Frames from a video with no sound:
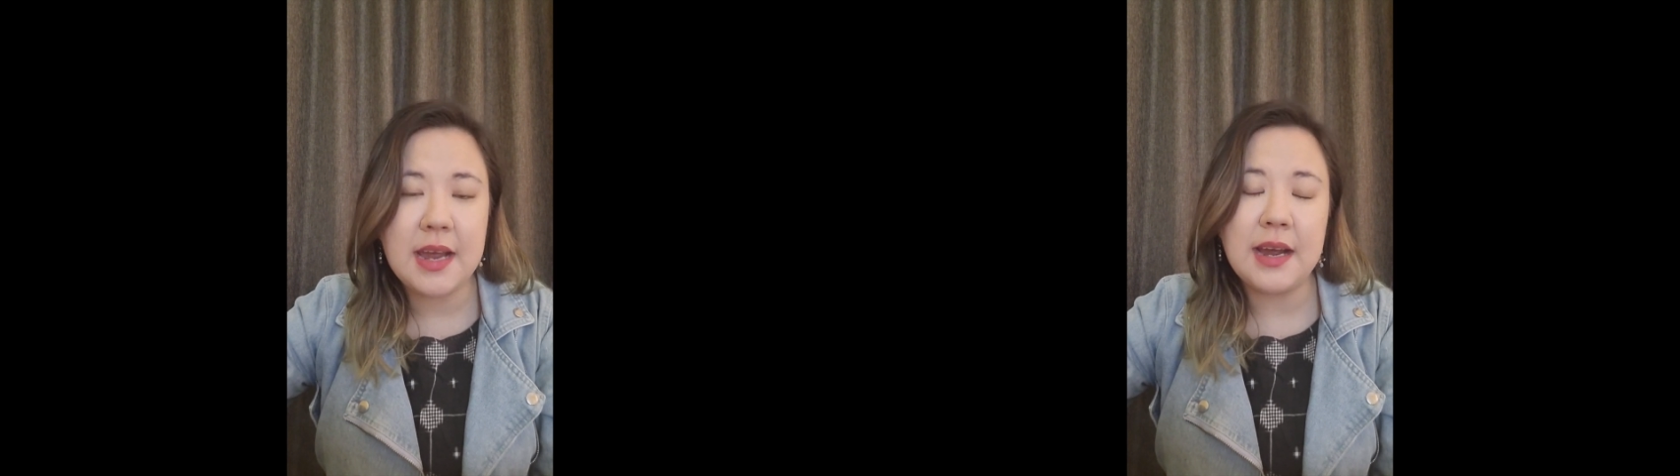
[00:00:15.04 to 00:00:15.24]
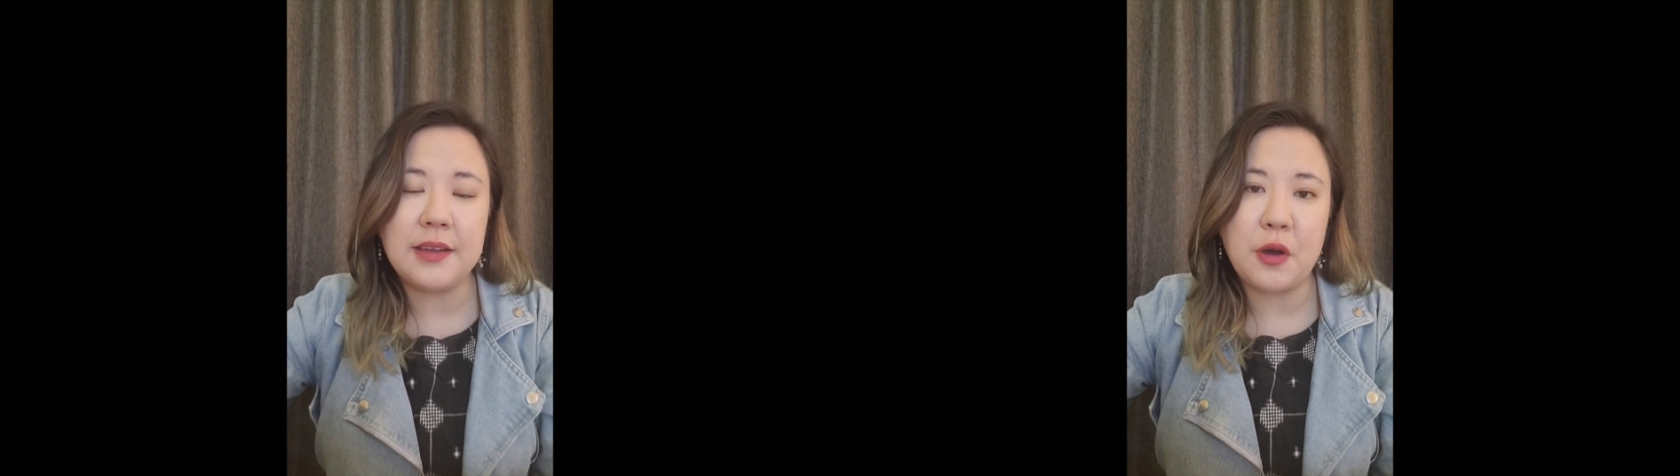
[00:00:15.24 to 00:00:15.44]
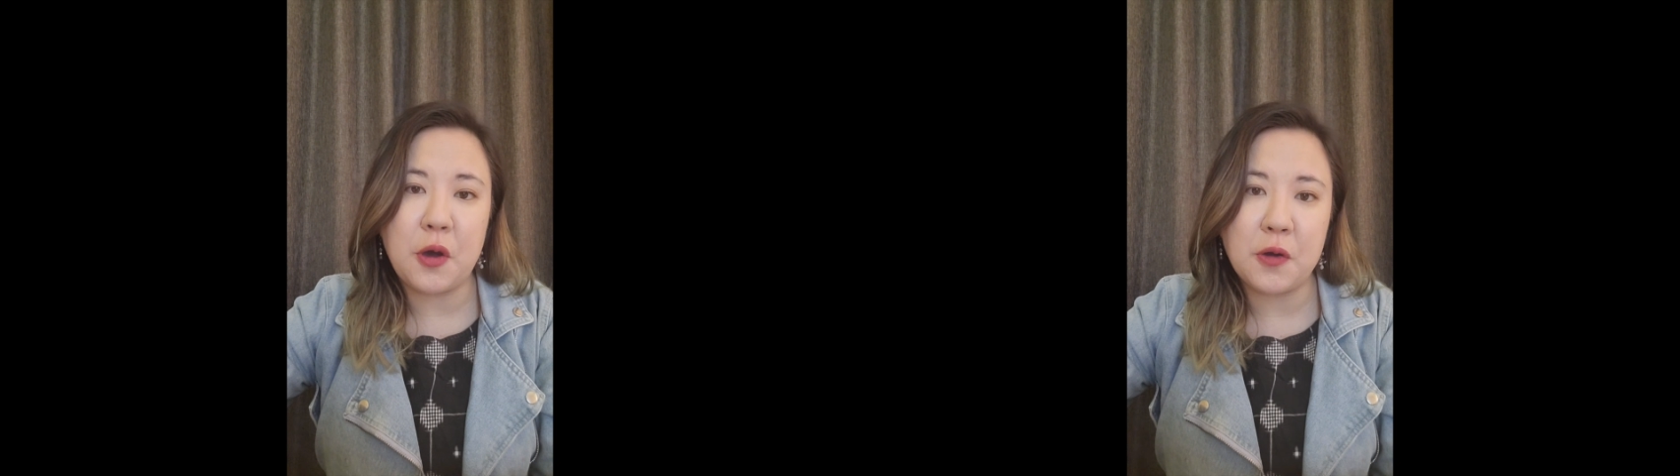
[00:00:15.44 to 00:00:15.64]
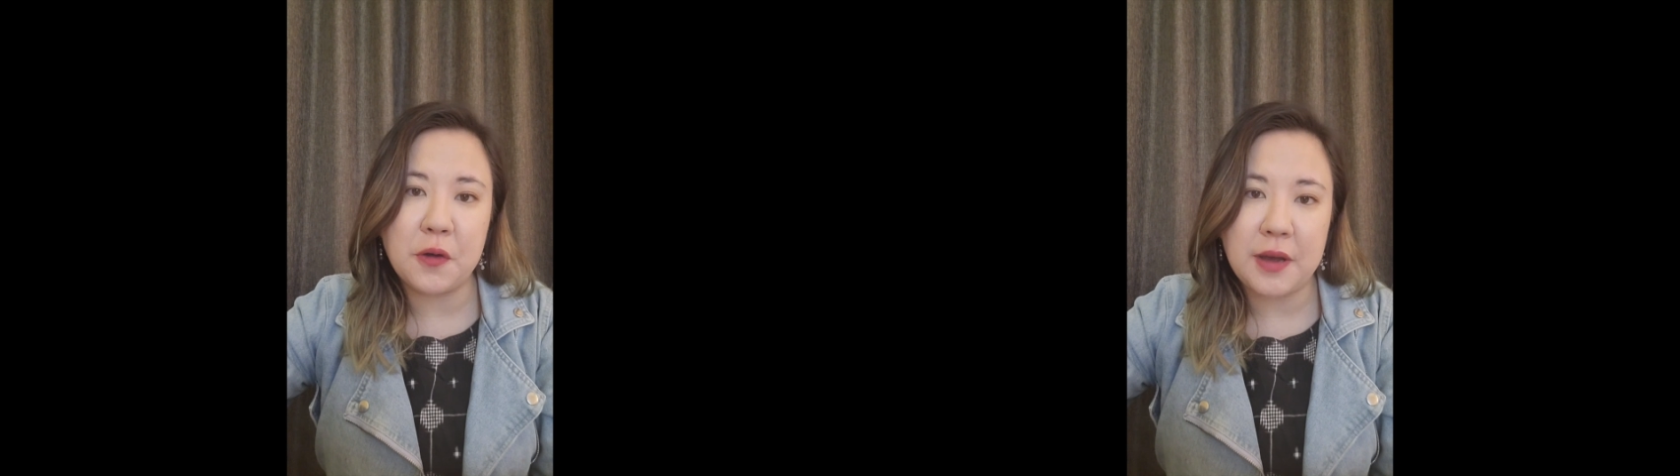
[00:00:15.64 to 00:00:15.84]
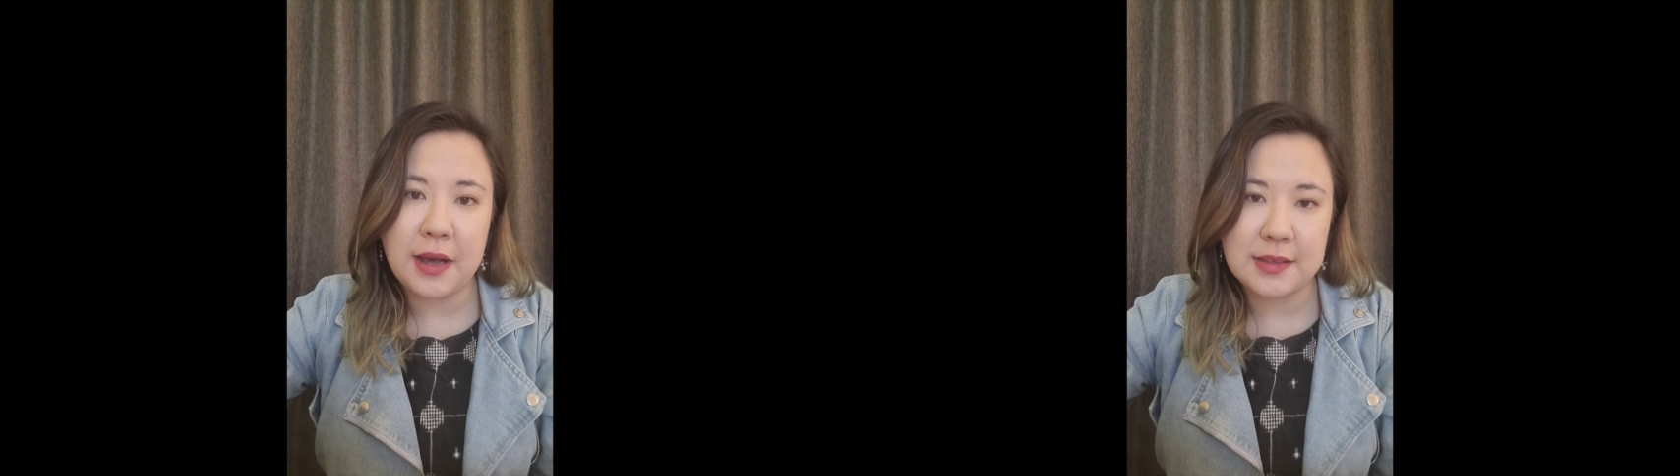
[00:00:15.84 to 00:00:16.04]
and the Hong
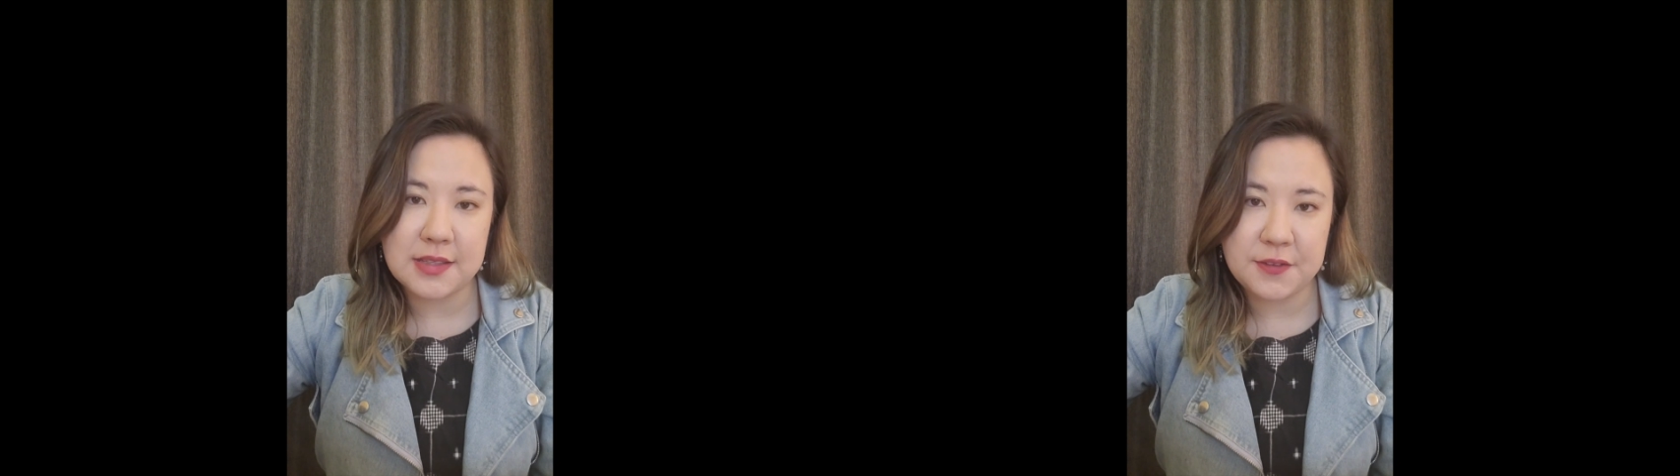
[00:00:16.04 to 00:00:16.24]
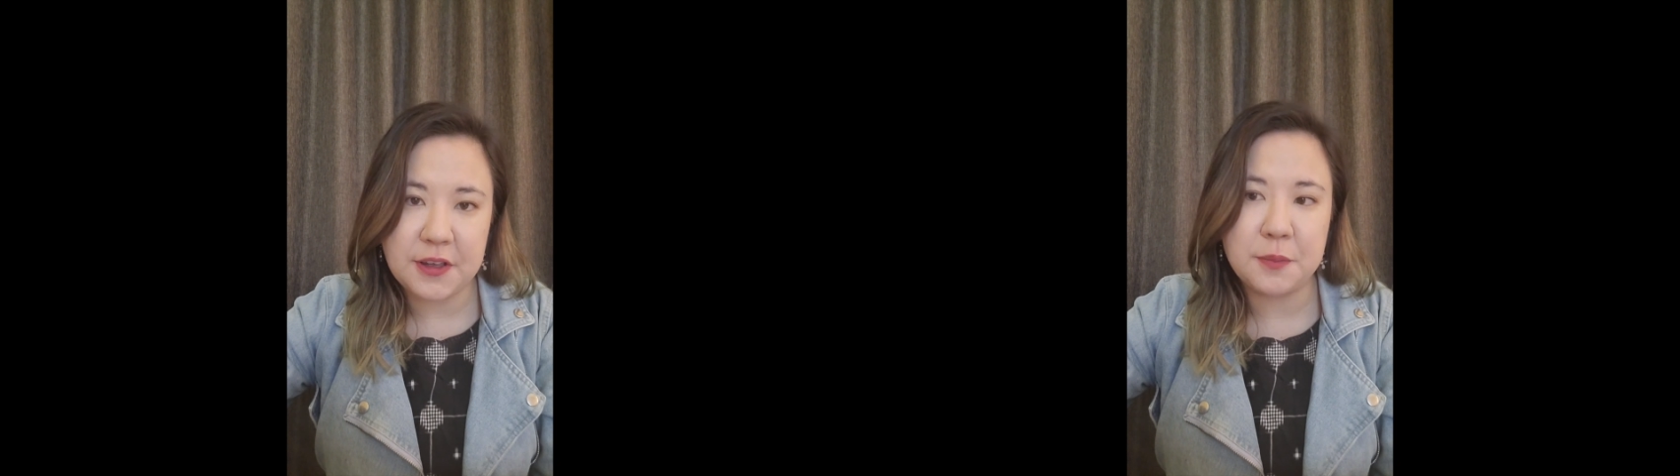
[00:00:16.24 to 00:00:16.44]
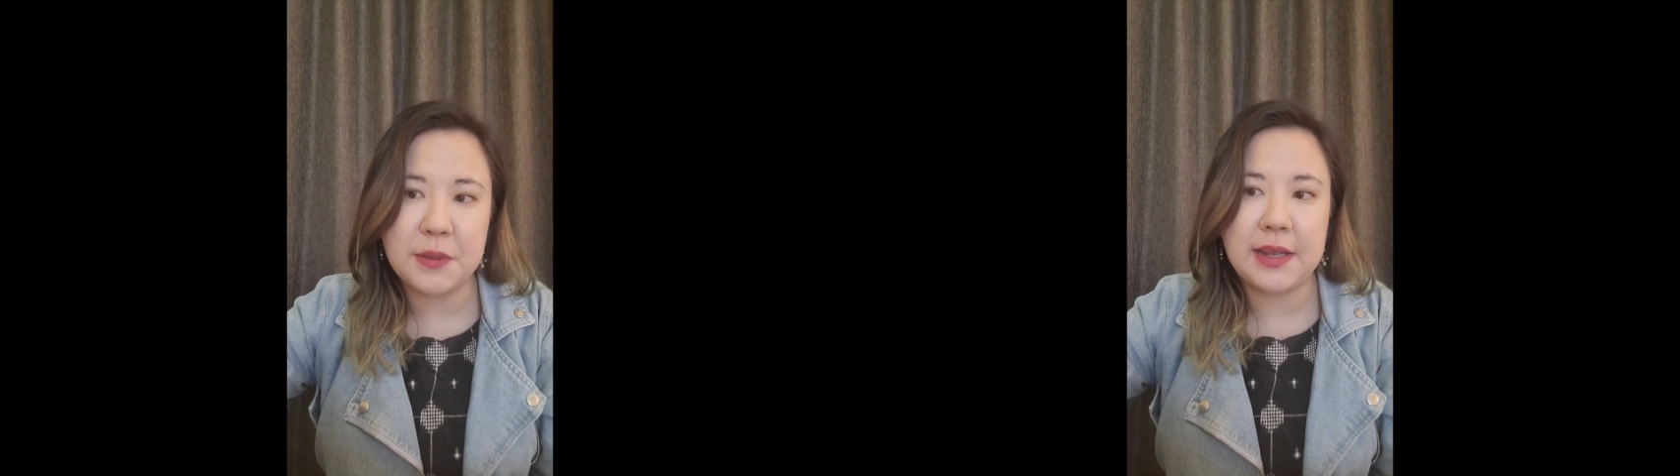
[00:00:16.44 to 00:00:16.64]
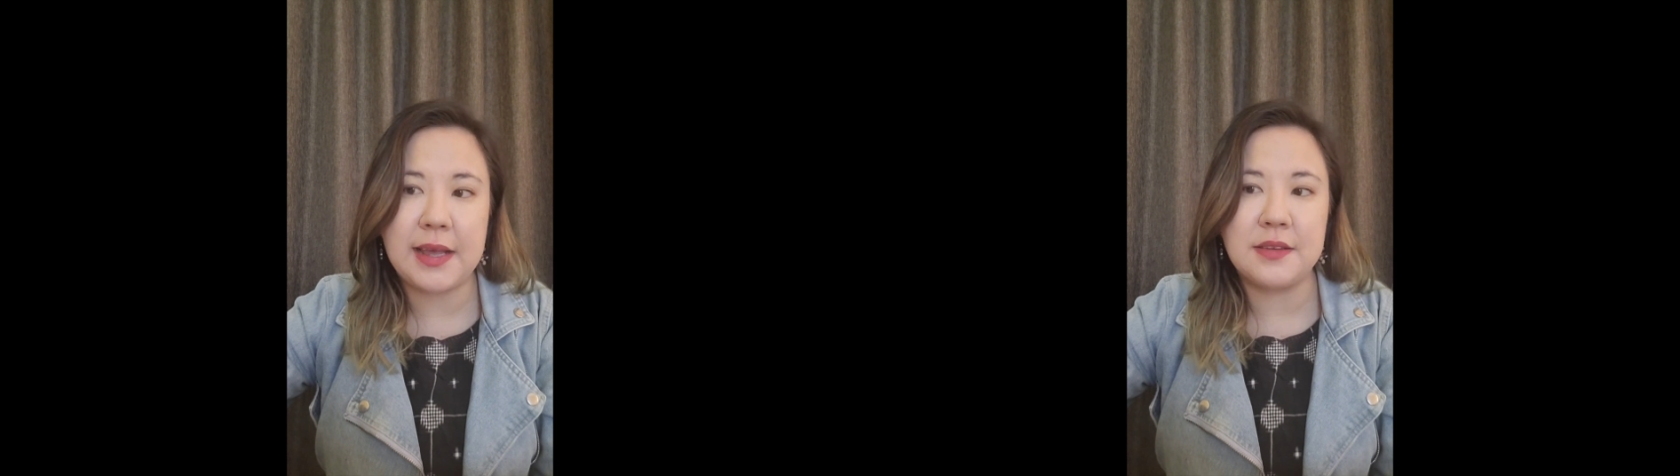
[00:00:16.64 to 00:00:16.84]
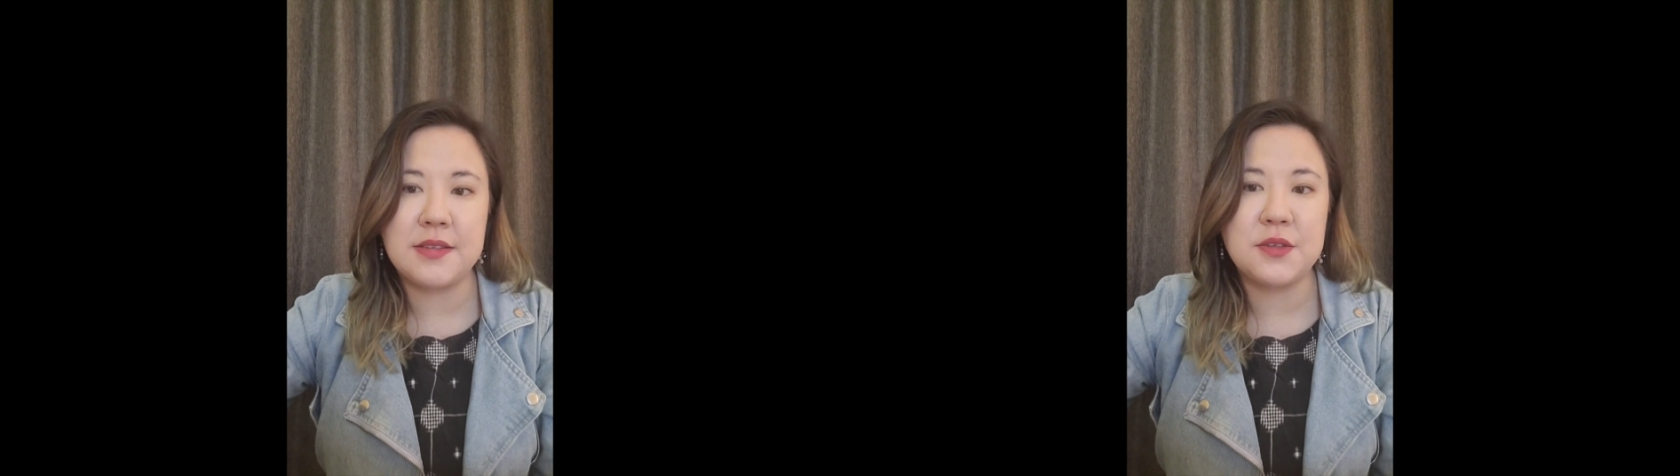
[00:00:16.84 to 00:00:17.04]
Kong Arts Development
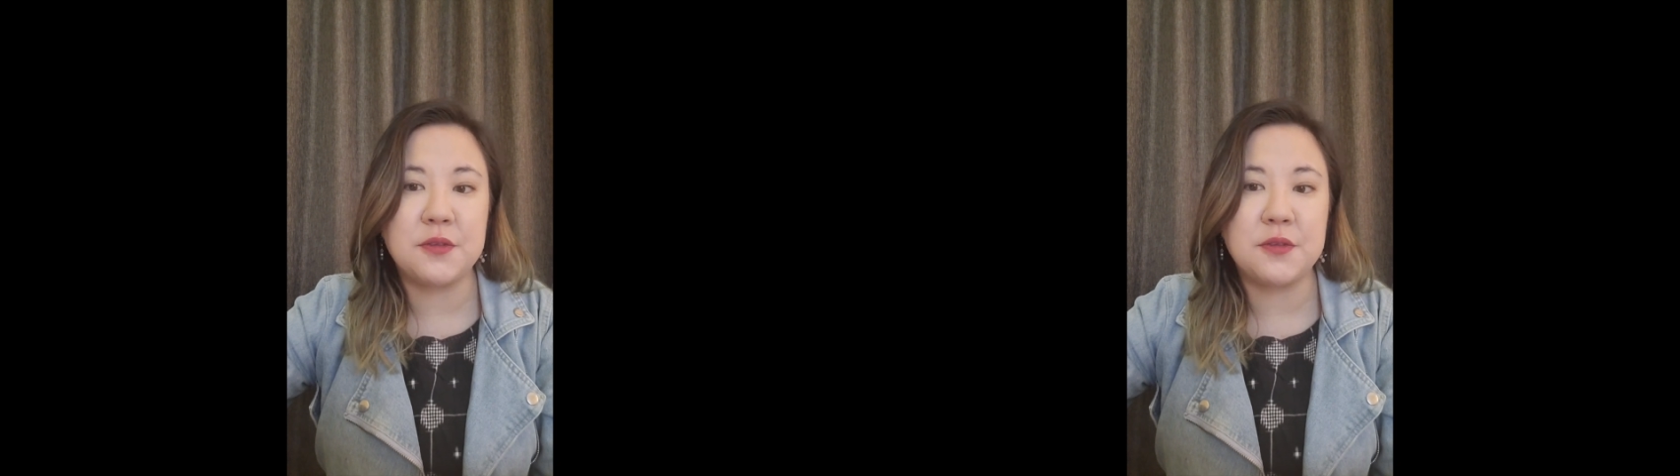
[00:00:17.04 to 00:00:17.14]
Council